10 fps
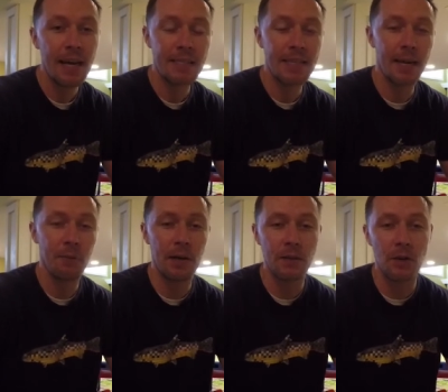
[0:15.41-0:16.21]
And today,
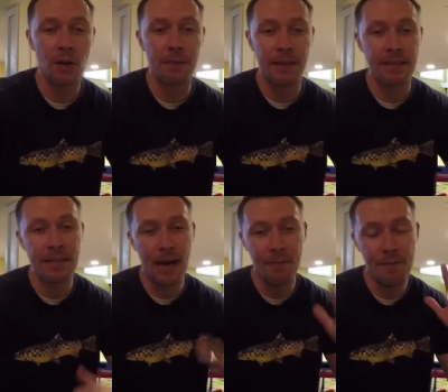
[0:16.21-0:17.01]
we're going to talk about the
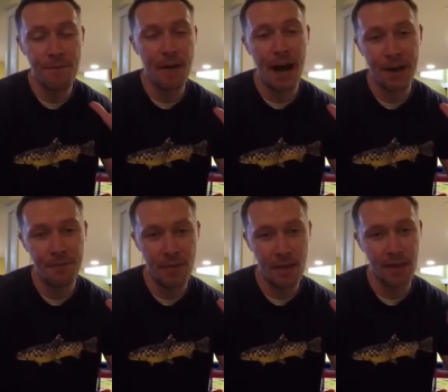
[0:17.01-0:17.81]
top
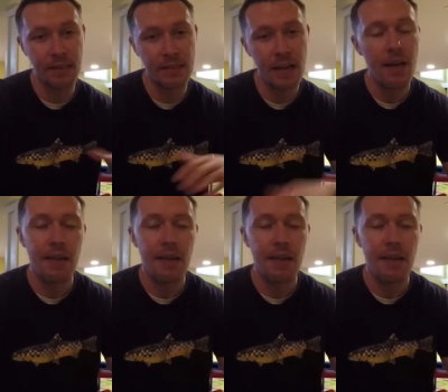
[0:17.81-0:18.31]
five things